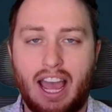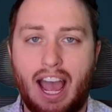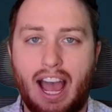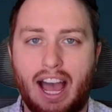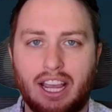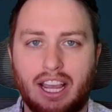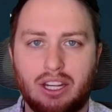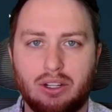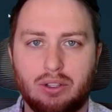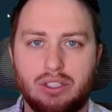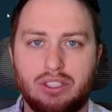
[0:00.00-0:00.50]

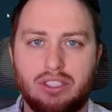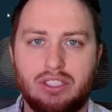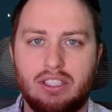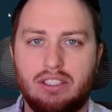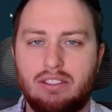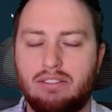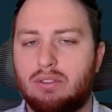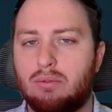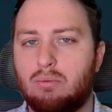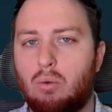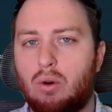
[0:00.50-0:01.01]
accuracy
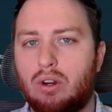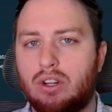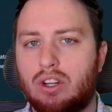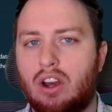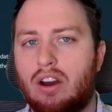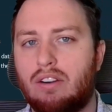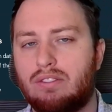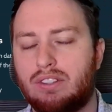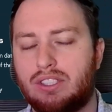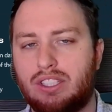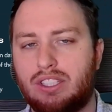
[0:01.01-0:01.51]
from one
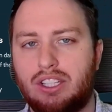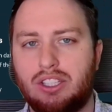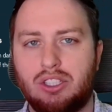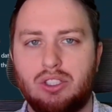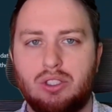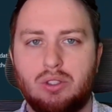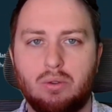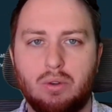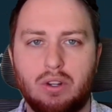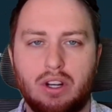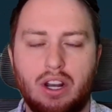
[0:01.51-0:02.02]
conversation
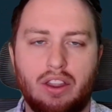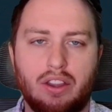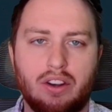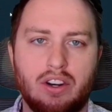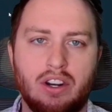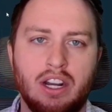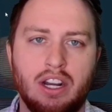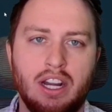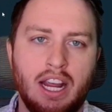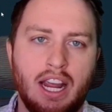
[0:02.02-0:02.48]
to another.